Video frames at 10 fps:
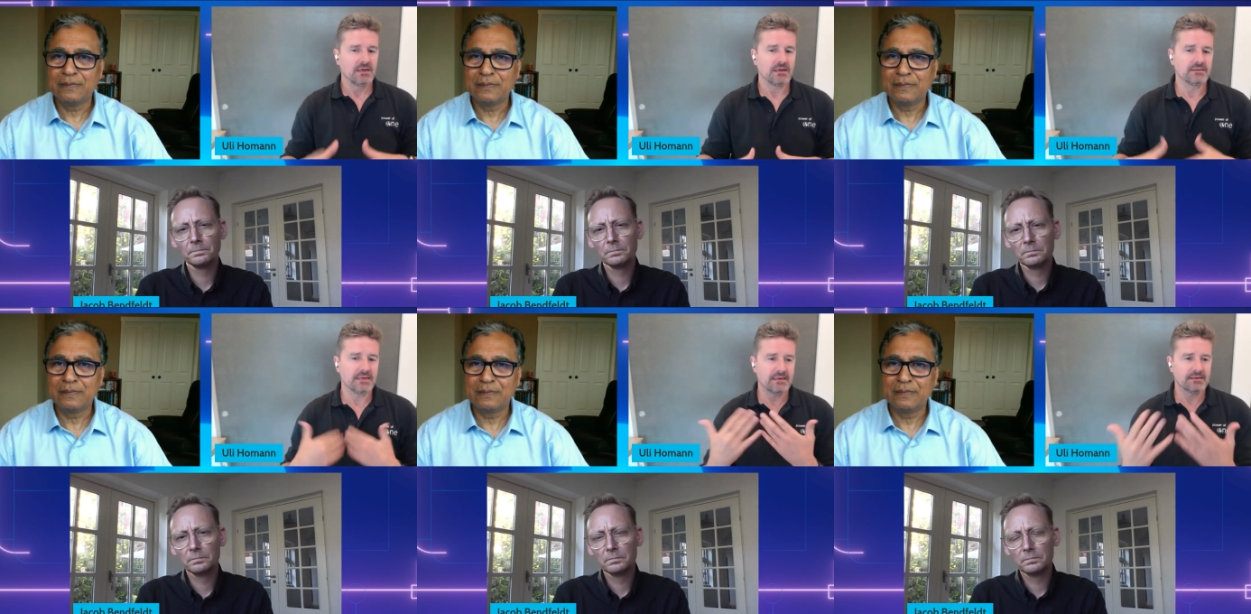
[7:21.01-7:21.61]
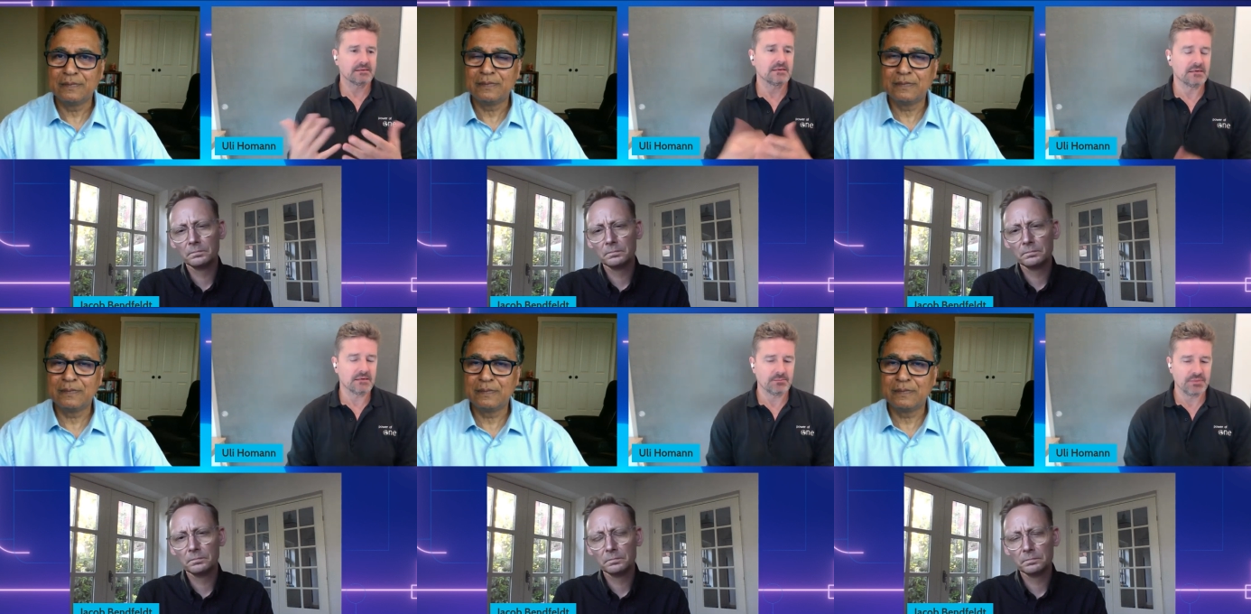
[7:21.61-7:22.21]
Speaker 1: and then
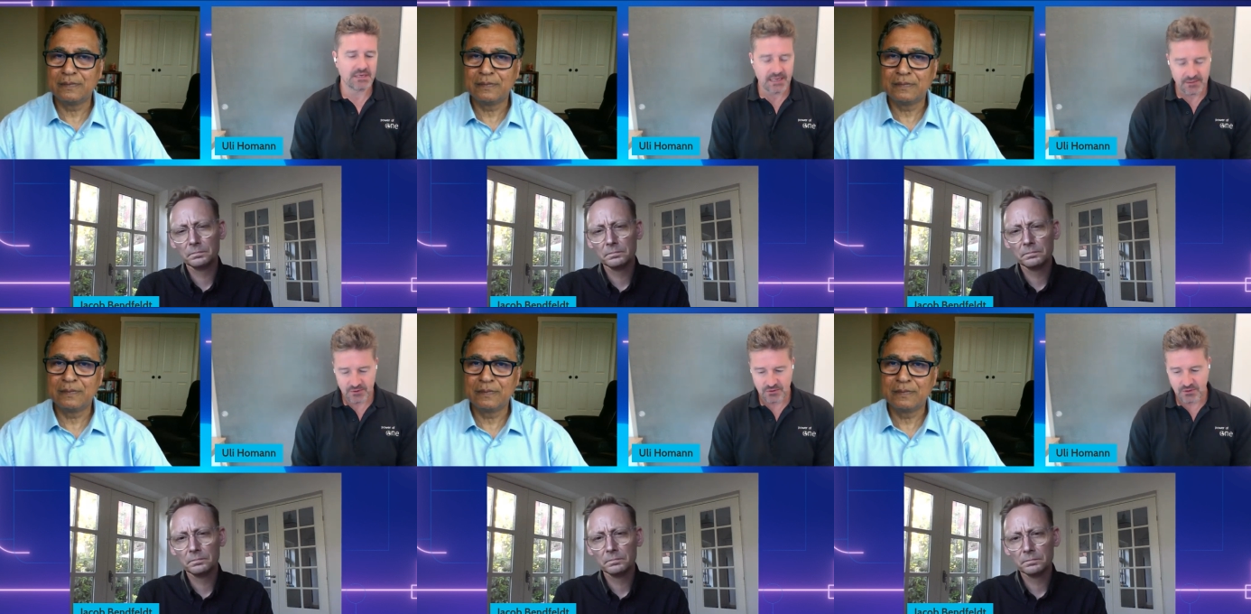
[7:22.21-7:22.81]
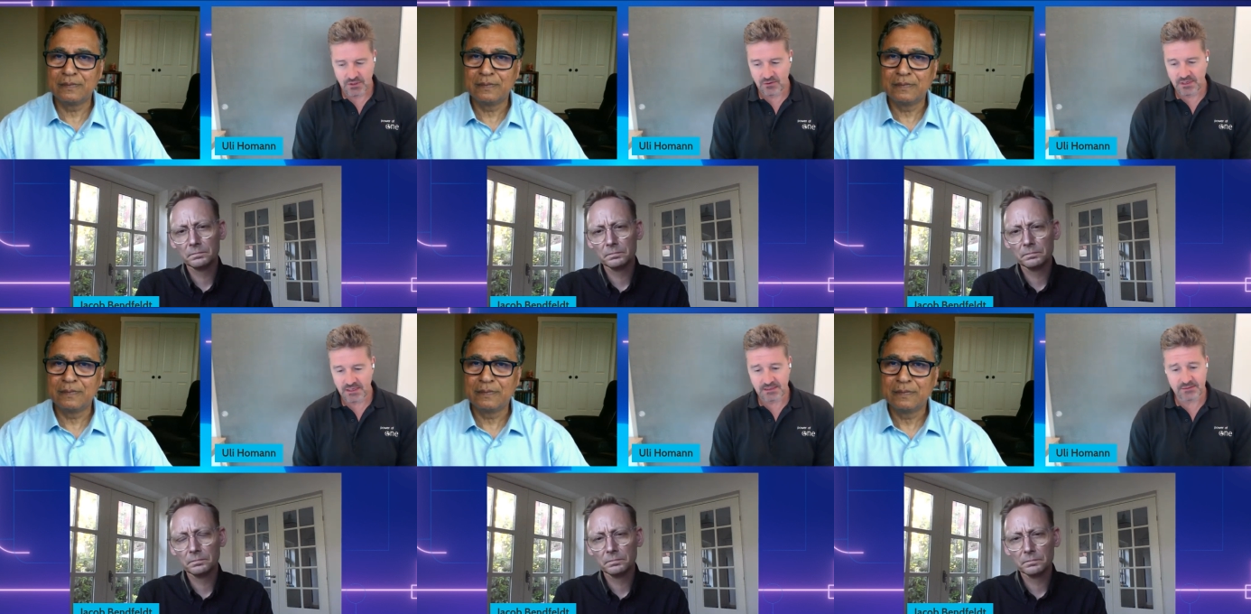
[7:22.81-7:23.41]
uh, being able to go
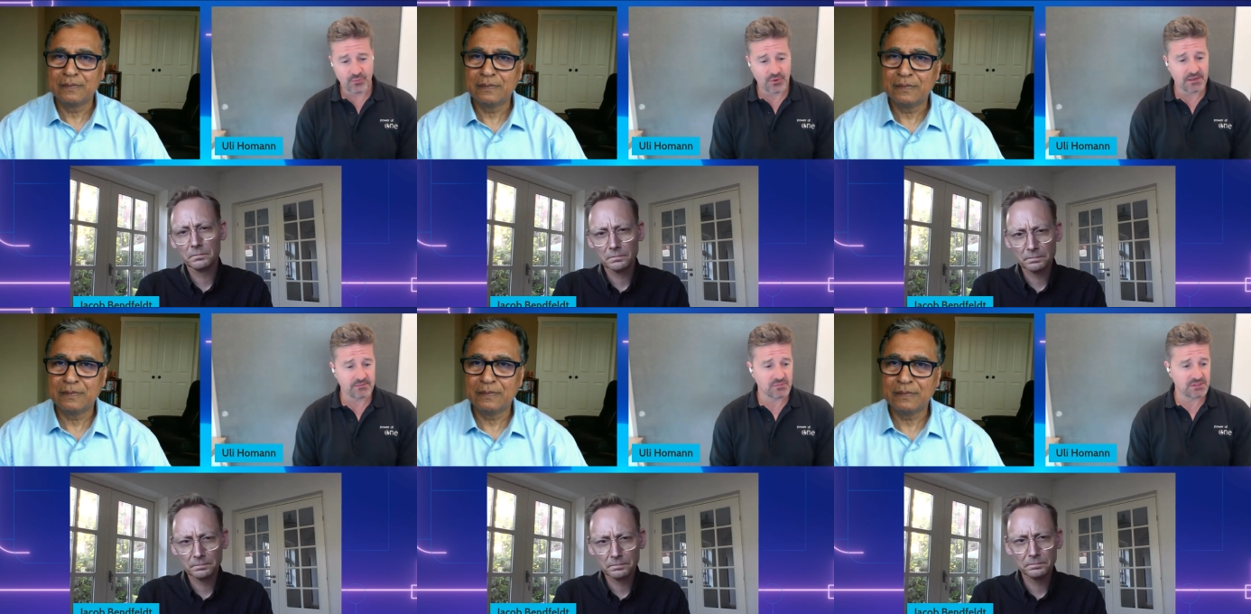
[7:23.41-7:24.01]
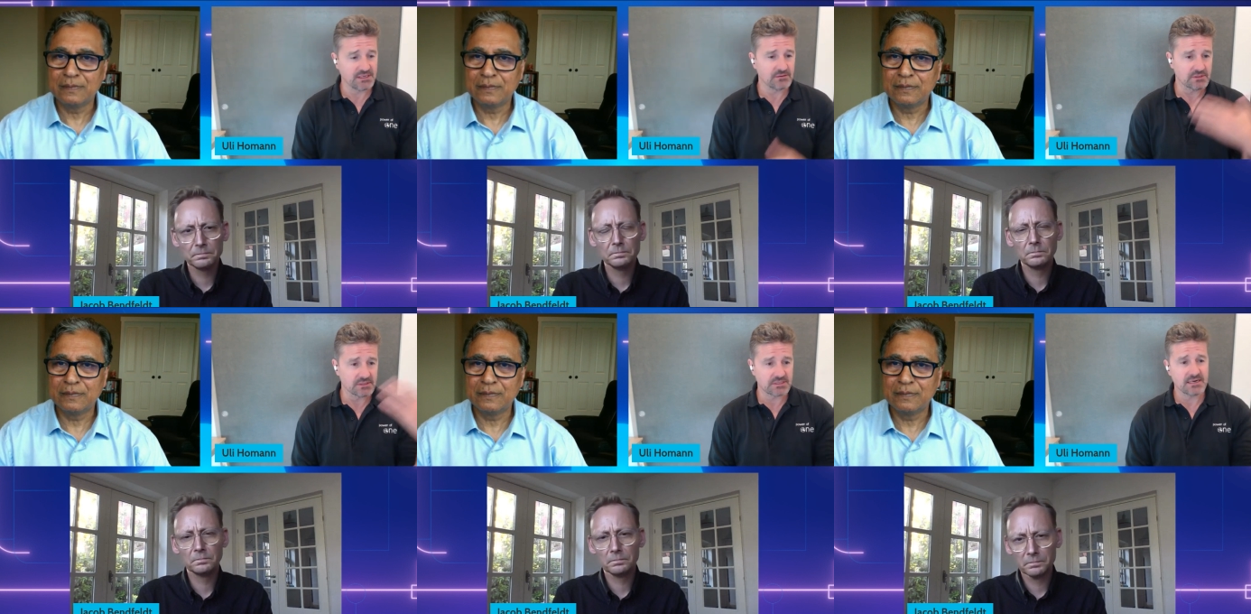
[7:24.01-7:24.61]
and bring
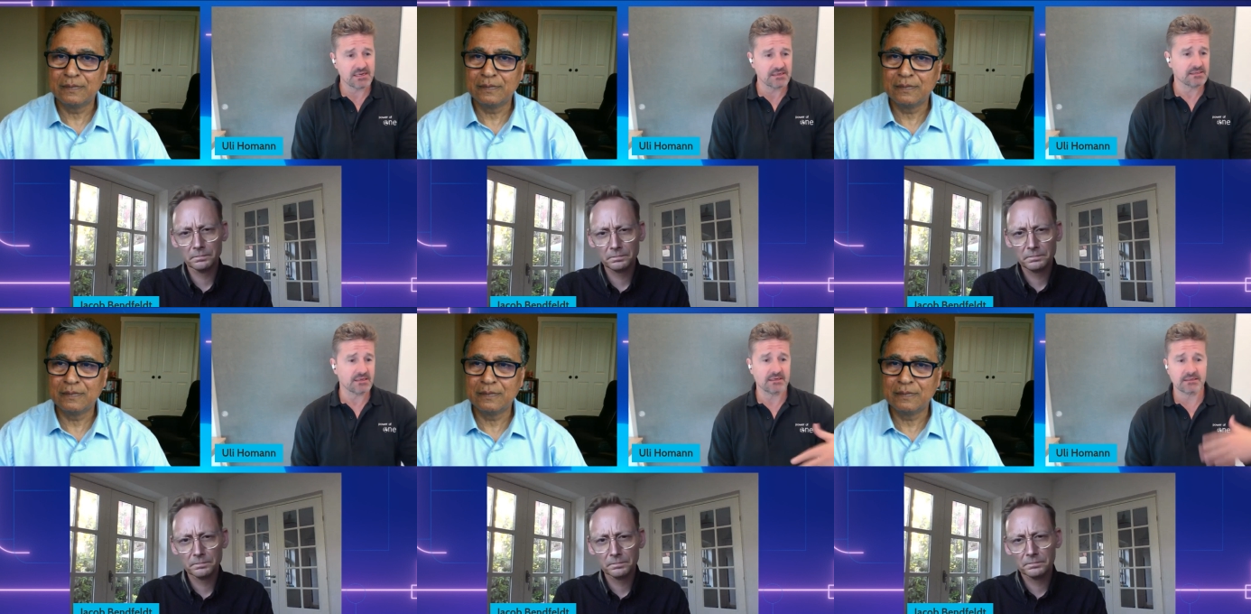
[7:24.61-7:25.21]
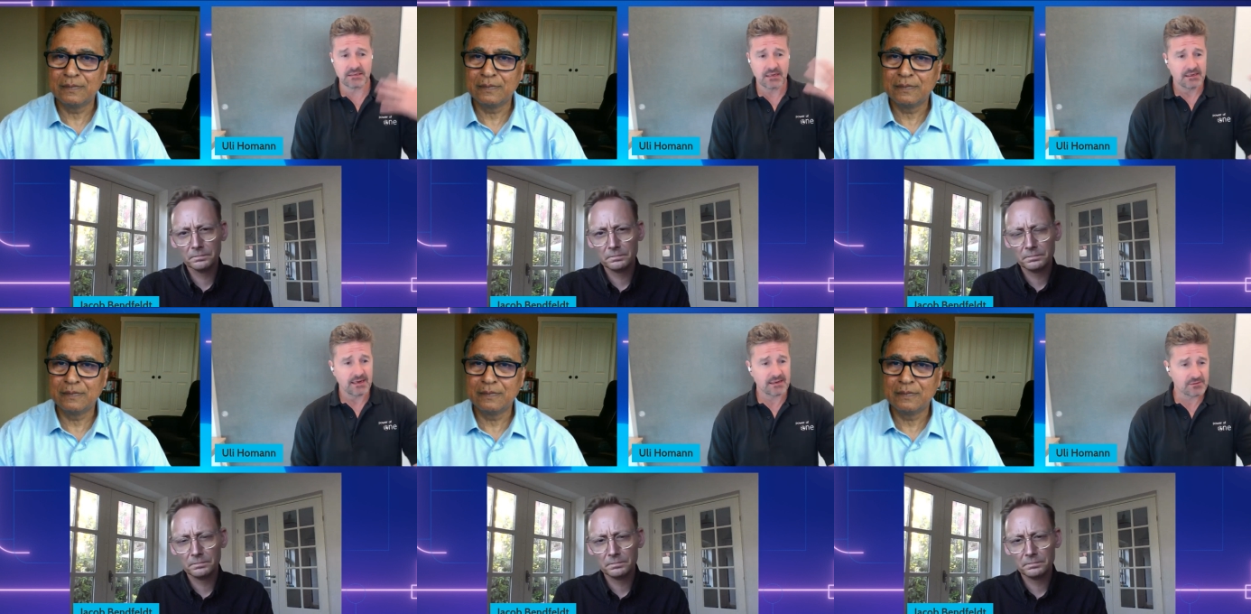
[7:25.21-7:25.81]
material science and
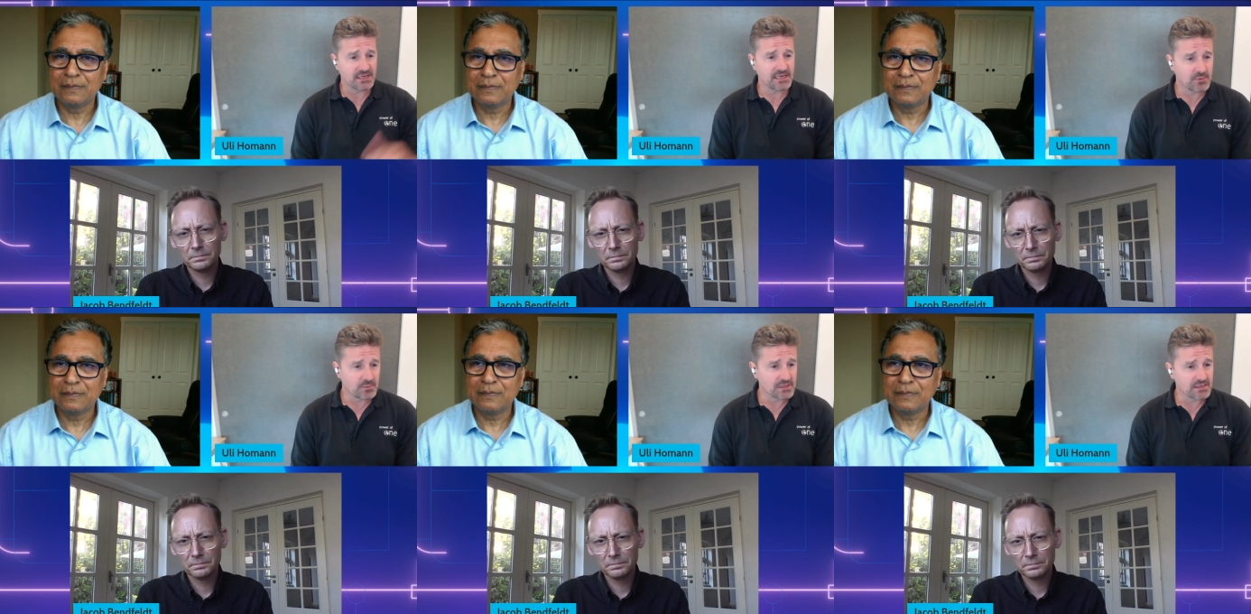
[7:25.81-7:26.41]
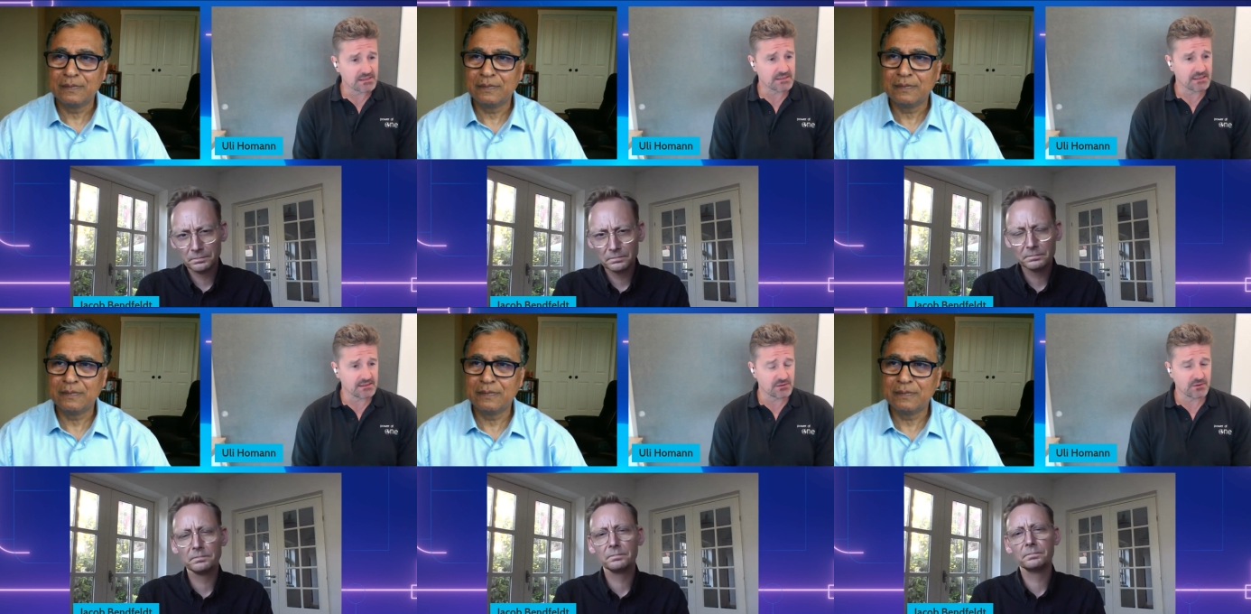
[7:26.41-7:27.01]
other capabilities
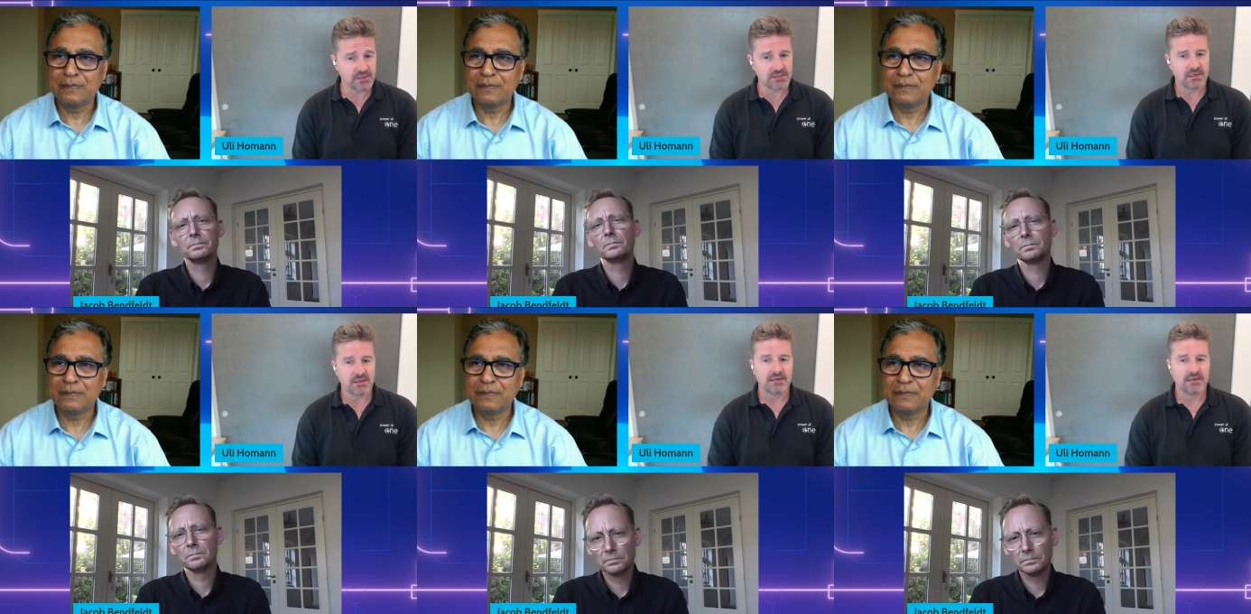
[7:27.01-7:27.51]
into it